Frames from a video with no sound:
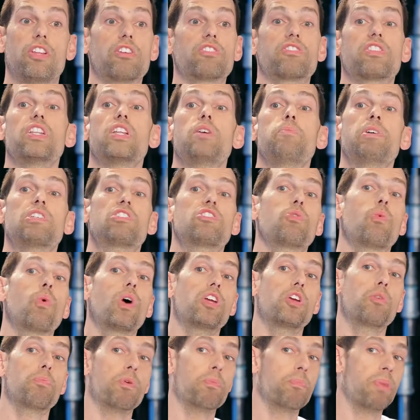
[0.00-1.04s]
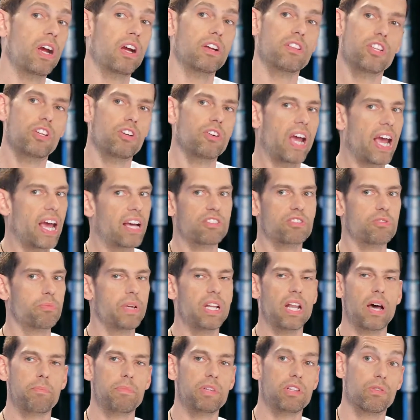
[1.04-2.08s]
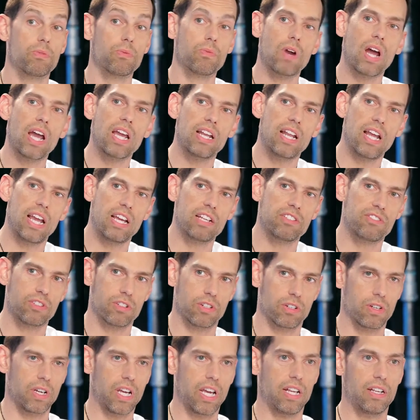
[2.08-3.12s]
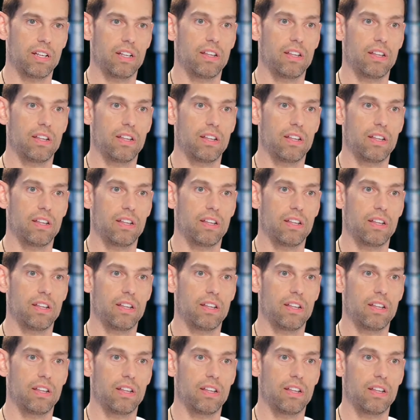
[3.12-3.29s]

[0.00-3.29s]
There's limits to what you're prepared that your answer may not be the right answer. And